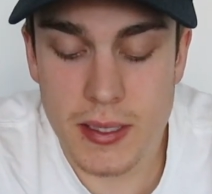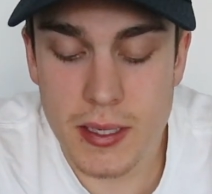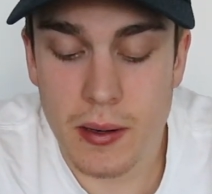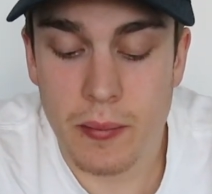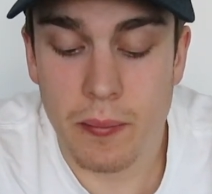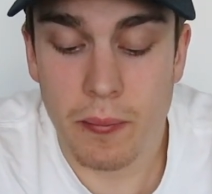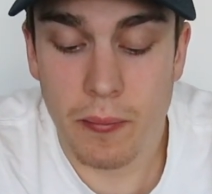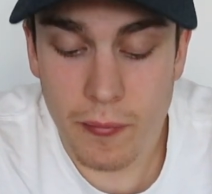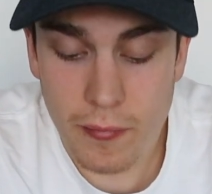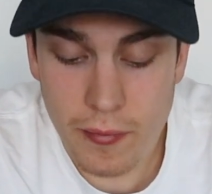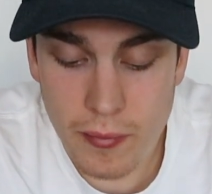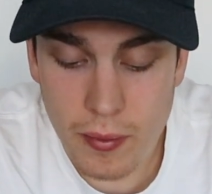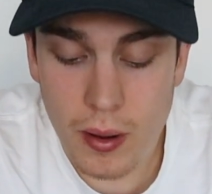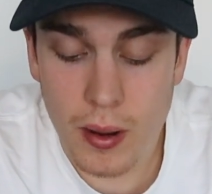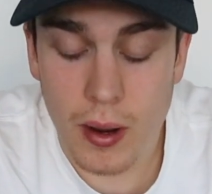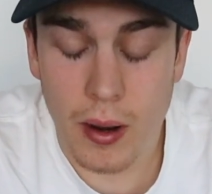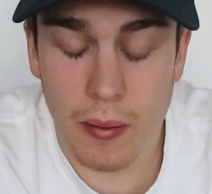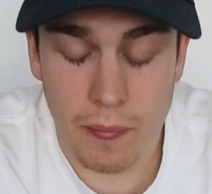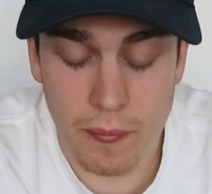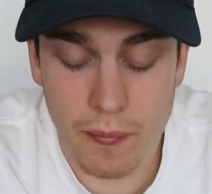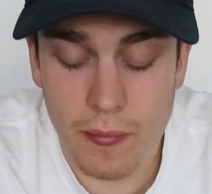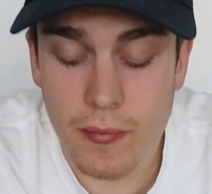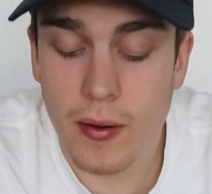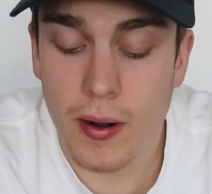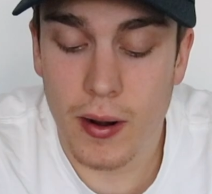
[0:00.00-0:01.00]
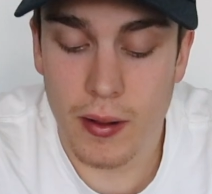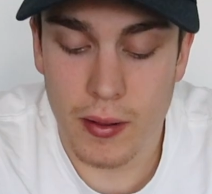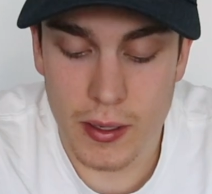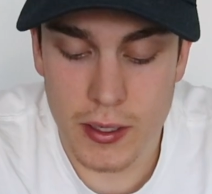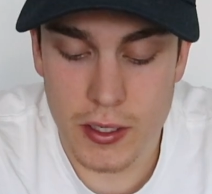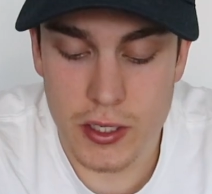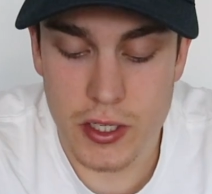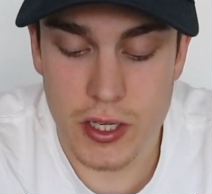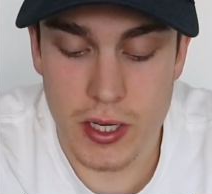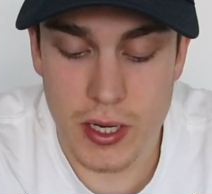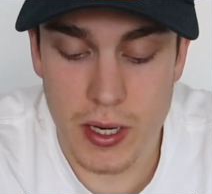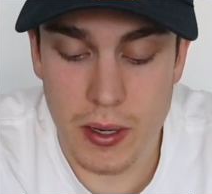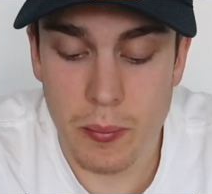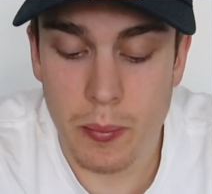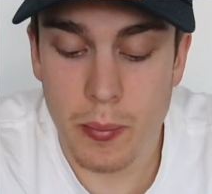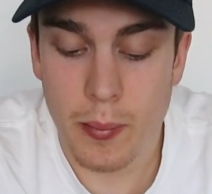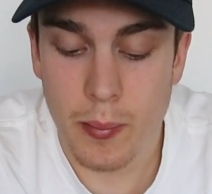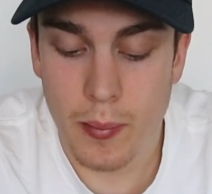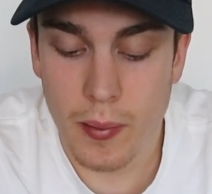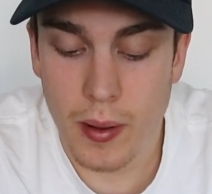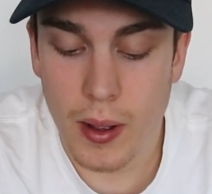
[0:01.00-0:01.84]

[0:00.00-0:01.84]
and fairly cheap.